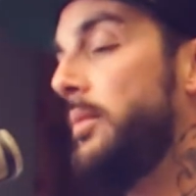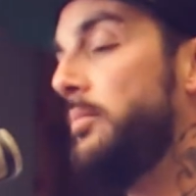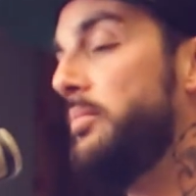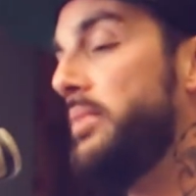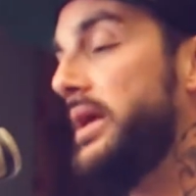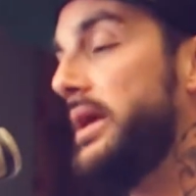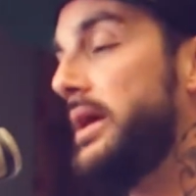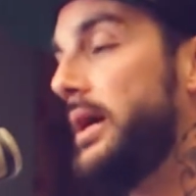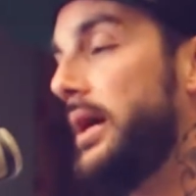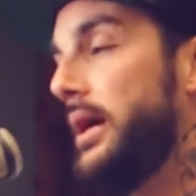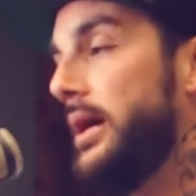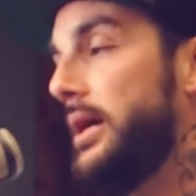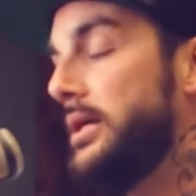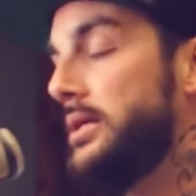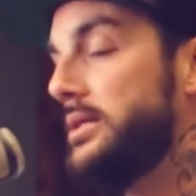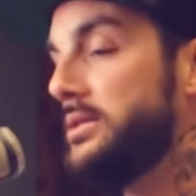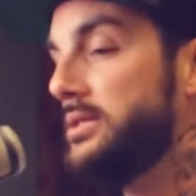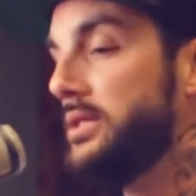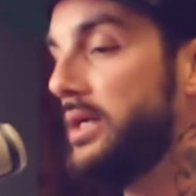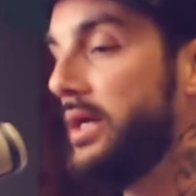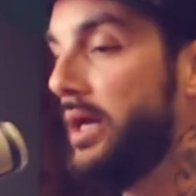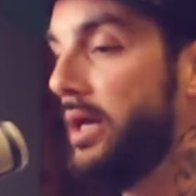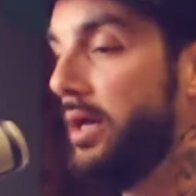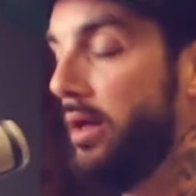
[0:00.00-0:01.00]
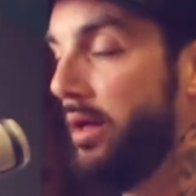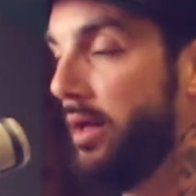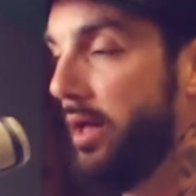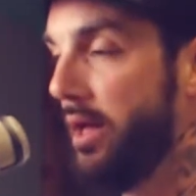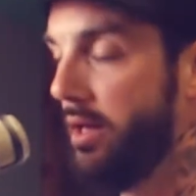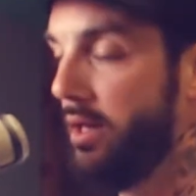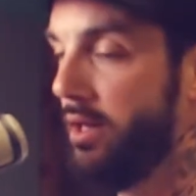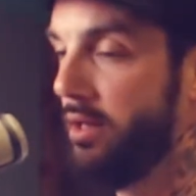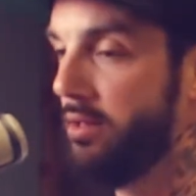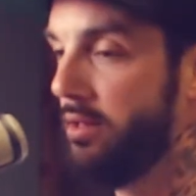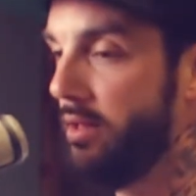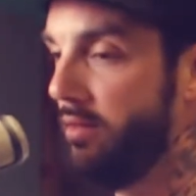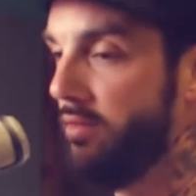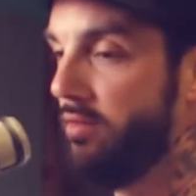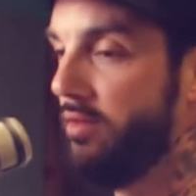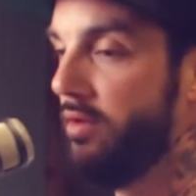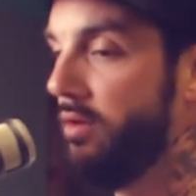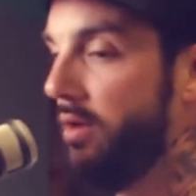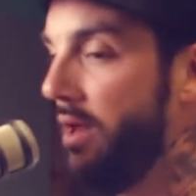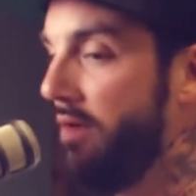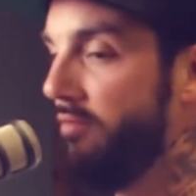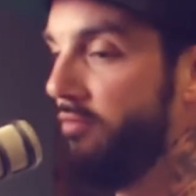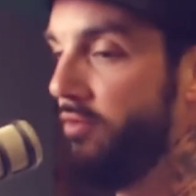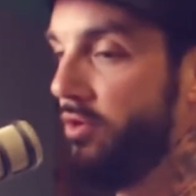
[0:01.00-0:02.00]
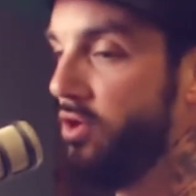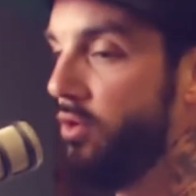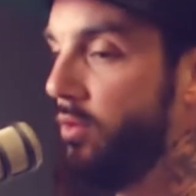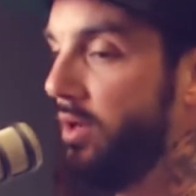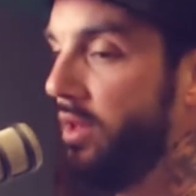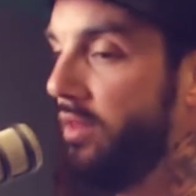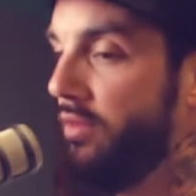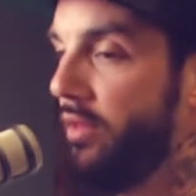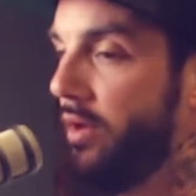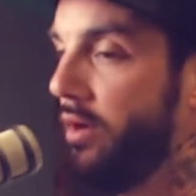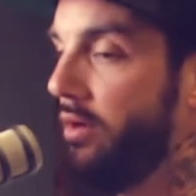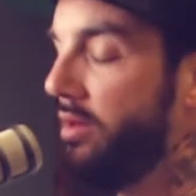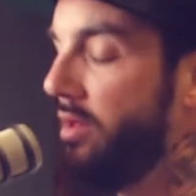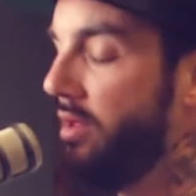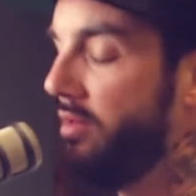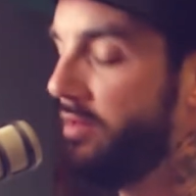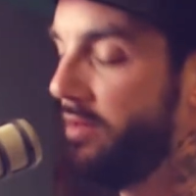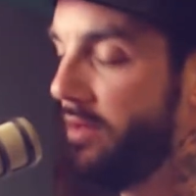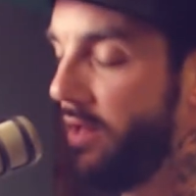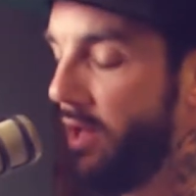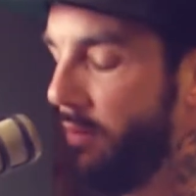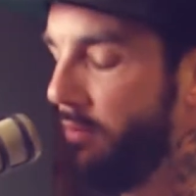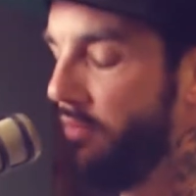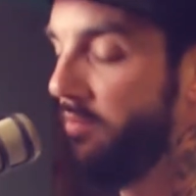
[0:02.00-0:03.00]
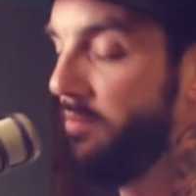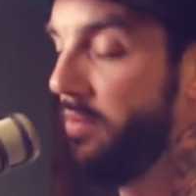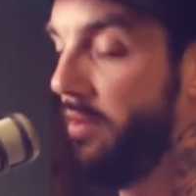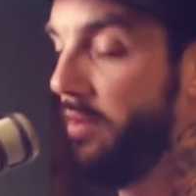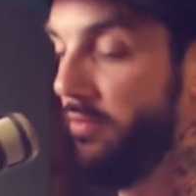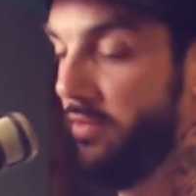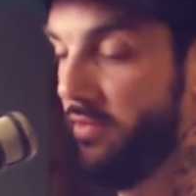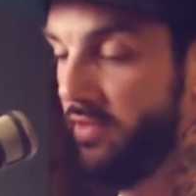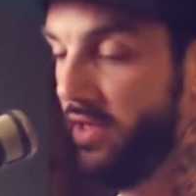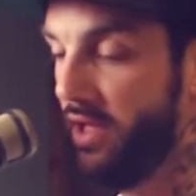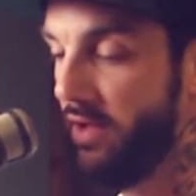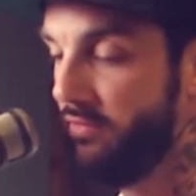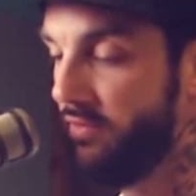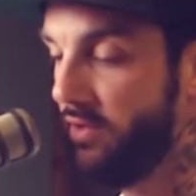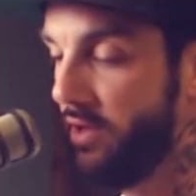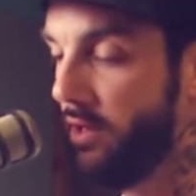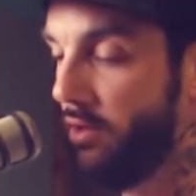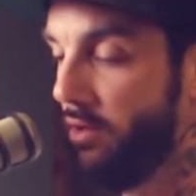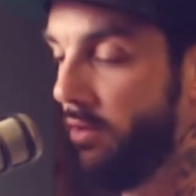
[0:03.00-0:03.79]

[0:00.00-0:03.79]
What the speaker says: because it doesn't ever do anything or doesn't help with public safety.